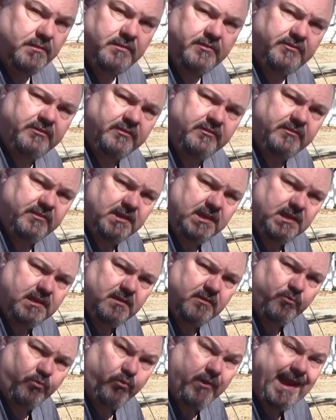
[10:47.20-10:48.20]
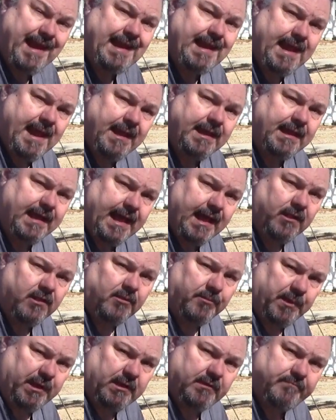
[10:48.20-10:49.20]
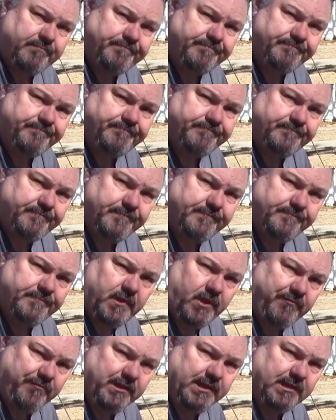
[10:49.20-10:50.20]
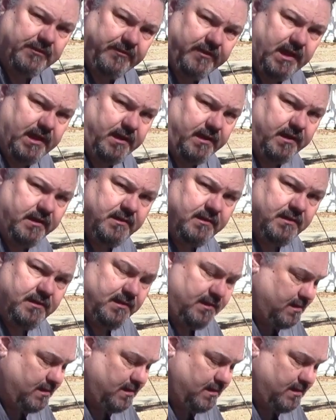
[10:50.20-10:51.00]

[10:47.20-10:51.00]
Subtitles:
This is the radiating element of the antenna.